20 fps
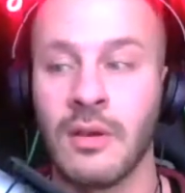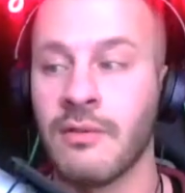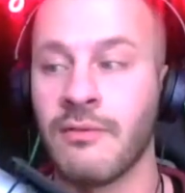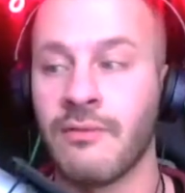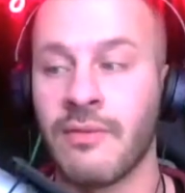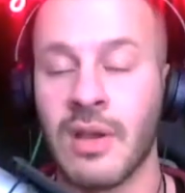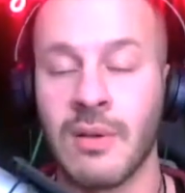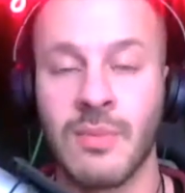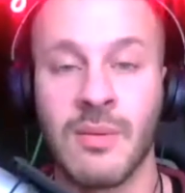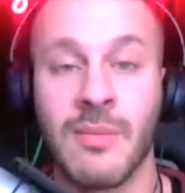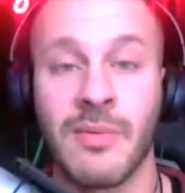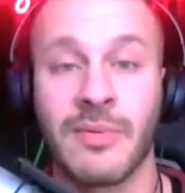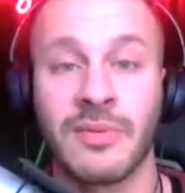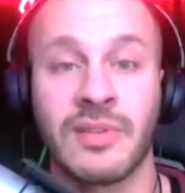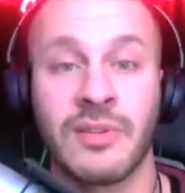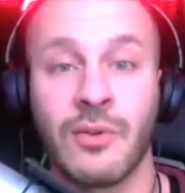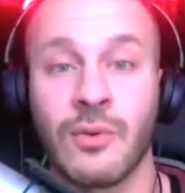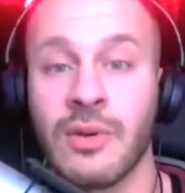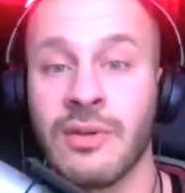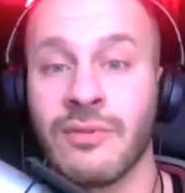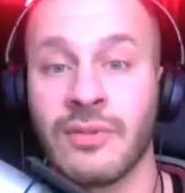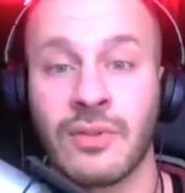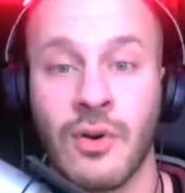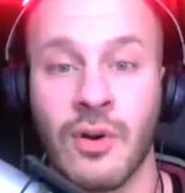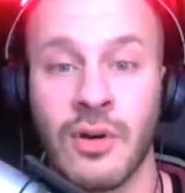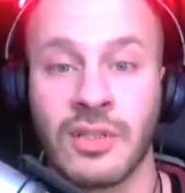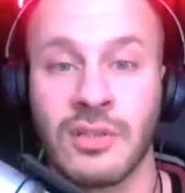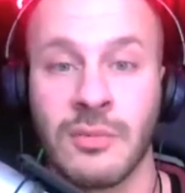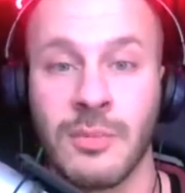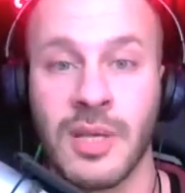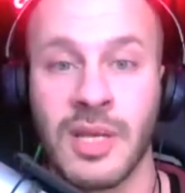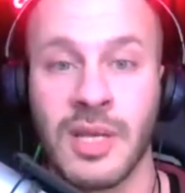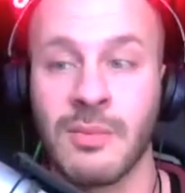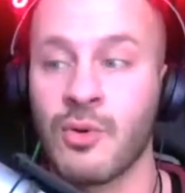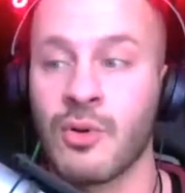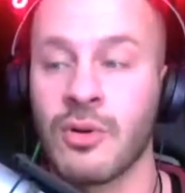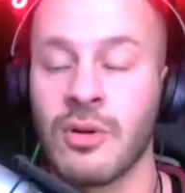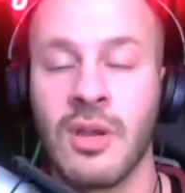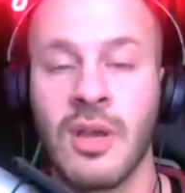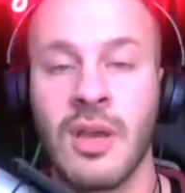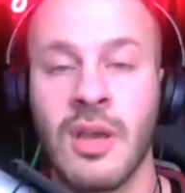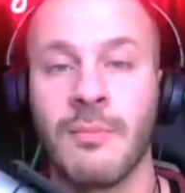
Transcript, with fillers: Family members don't even talk to me anymore.